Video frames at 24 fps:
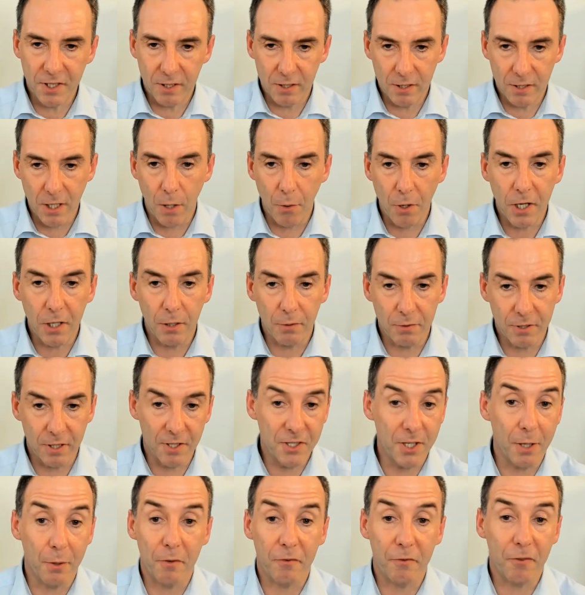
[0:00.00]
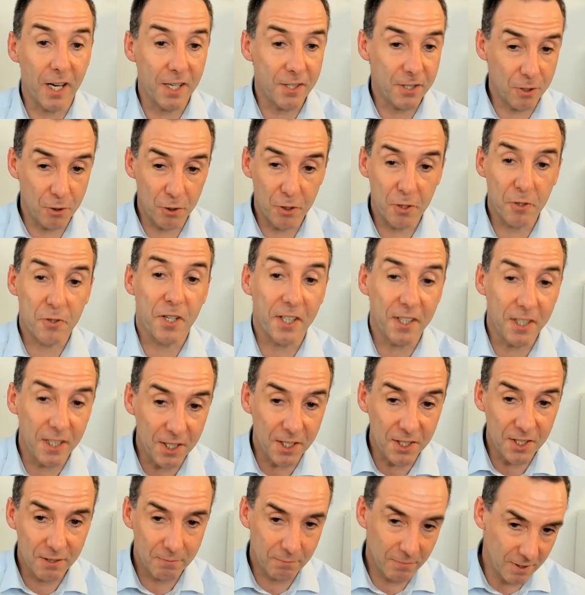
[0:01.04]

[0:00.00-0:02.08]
down here to the south of France, just beside Nice.